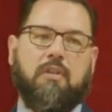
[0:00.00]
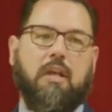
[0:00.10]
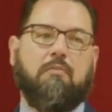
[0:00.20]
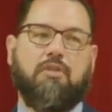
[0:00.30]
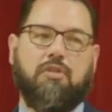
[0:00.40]

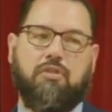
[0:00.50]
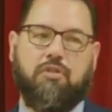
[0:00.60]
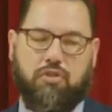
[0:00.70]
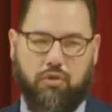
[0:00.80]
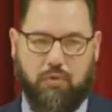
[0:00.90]
that was
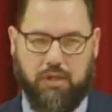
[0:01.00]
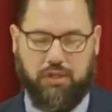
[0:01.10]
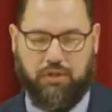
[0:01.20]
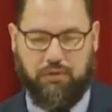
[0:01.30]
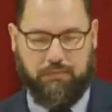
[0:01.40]

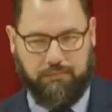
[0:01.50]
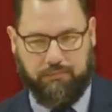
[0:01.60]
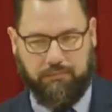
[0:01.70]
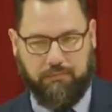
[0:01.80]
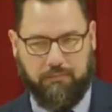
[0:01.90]
Jewish,
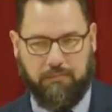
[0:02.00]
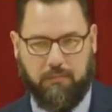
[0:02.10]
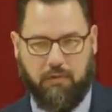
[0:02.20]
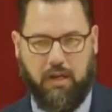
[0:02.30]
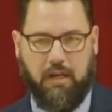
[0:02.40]

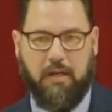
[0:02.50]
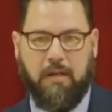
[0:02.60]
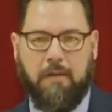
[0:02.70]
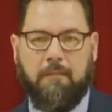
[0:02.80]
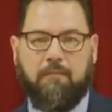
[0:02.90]
okay,
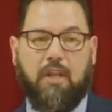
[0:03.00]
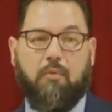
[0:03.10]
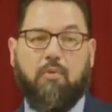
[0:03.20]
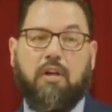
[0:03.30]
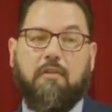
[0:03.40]
they
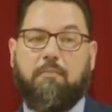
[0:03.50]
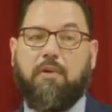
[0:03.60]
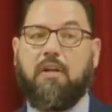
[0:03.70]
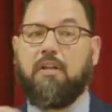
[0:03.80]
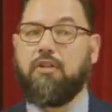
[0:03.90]
wouldn't even put
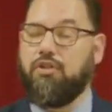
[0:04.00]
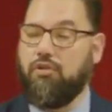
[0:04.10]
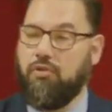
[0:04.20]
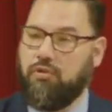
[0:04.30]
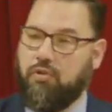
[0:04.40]
another
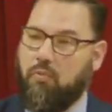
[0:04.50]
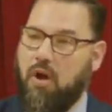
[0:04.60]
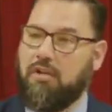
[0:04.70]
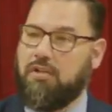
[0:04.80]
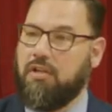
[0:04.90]
Jew to
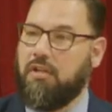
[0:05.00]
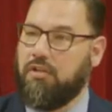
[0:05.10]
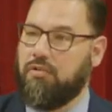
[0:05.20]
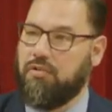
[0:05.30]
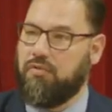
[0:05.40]
wash another
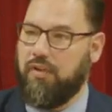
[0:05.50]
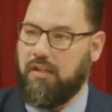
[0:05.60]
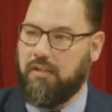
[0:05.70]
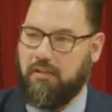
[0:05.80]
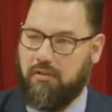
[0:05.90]
Jew's feet,
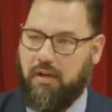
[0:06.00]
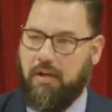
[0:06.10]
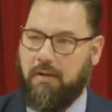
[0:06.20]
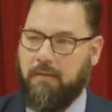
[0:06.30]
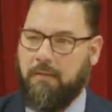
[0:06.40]

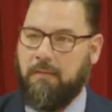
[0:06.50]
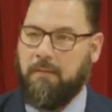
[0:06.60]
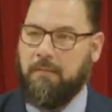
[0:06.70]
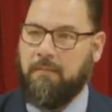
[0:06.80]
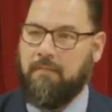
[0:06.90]
okay?
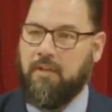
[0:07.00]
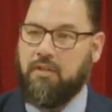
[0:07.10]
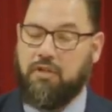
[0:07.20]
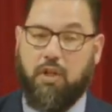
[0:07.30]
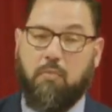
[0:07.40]

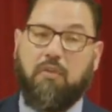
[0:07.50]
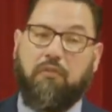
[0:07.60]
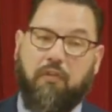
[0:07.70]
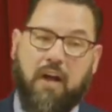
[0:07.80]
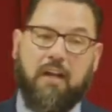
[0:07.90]
So they would
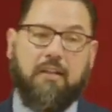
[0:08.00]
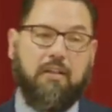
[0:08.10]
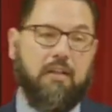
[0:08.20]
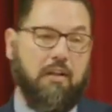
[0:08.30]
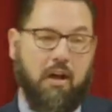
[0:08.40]
find
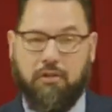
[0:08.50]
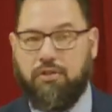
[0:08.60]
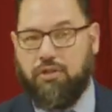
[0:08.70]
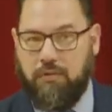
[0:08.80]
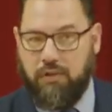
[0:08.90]
the non
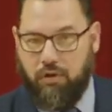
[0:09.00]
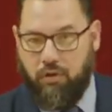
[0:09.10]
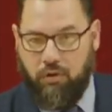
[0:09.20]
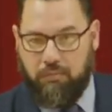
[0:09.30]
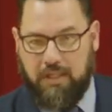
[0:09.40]
Jew in the
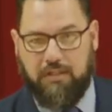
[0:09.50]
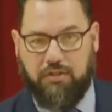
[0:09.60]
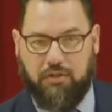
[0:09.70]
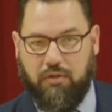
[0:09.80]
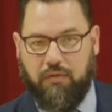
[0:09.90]
home that's a
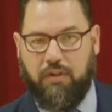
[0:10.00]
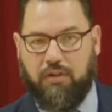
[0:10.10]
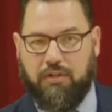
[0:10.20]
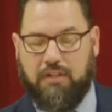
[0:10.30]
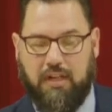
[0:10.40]
servant or
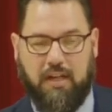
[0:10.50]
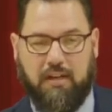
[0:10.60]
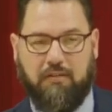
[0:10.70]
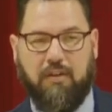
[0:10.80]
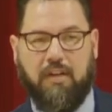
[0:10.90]
a slave,